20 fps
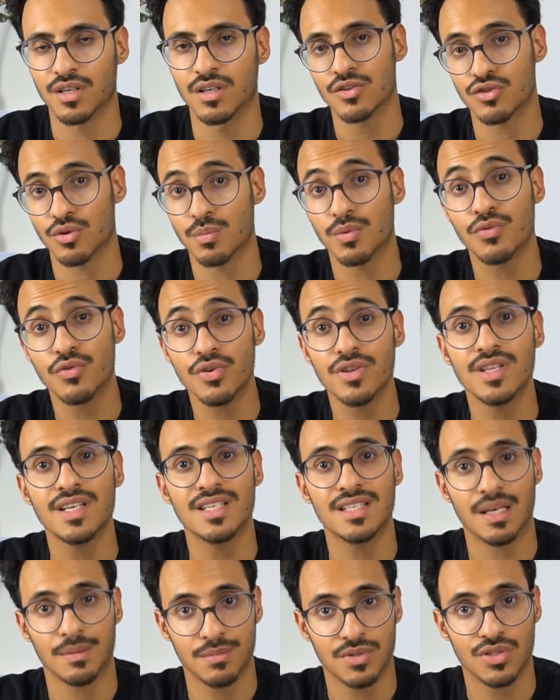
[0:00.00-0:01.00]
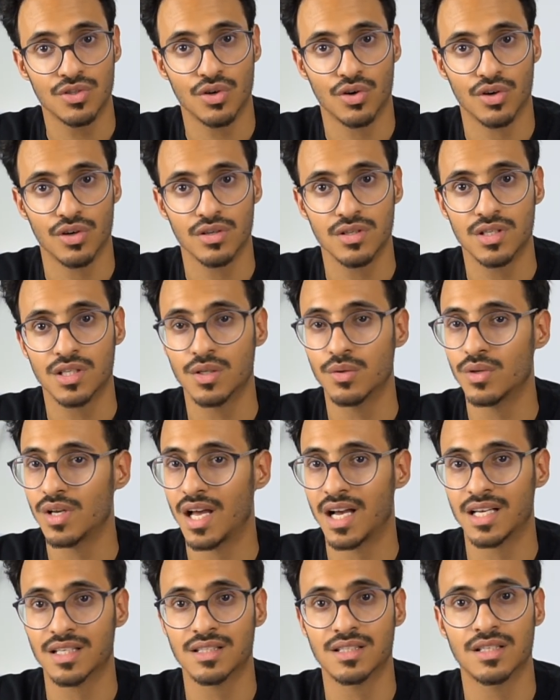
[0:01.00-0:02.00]
So before the exam starts, he will
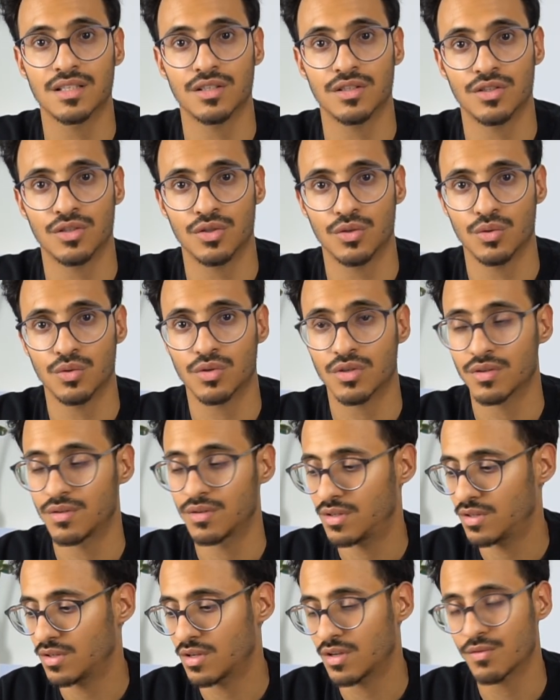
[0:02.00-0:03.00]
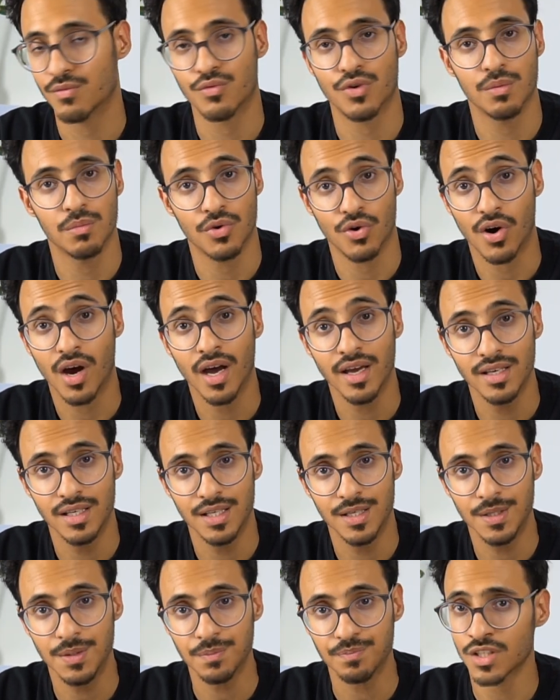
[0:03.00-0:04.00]
ask to confirm your
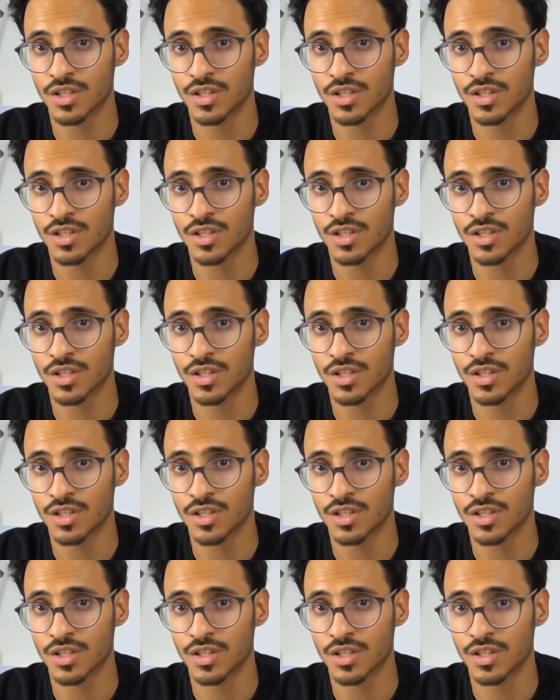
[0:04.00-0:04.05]
ID.